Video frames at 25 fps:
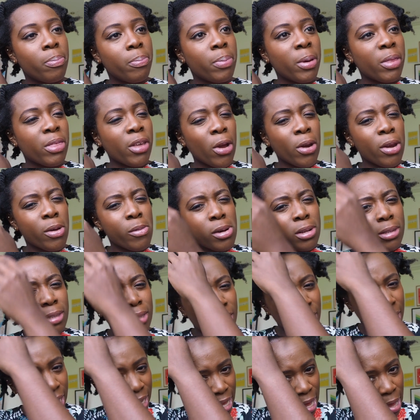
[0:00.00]
but the only
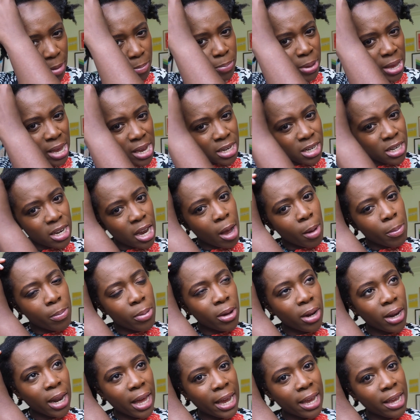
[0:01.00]
ones that get picked up
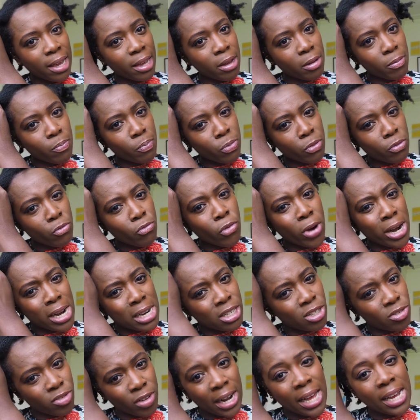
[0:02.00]
are like
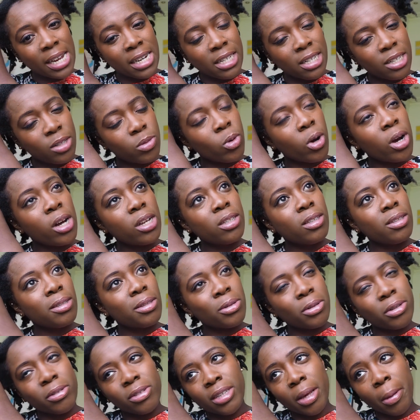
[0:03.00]
race-related
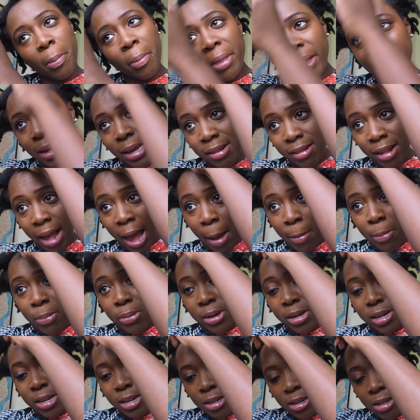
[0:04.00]
ones, or if something has
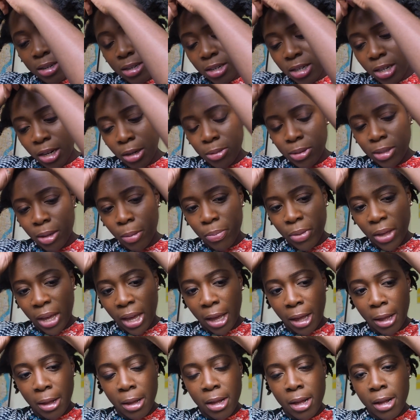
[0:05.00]
happened, you know,
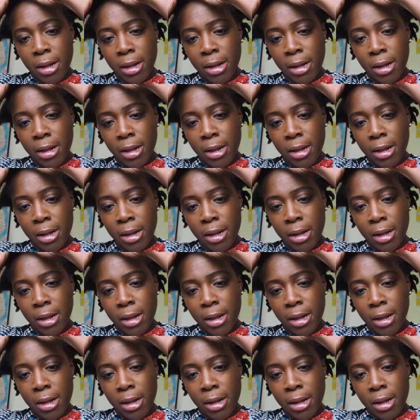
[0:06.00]
something,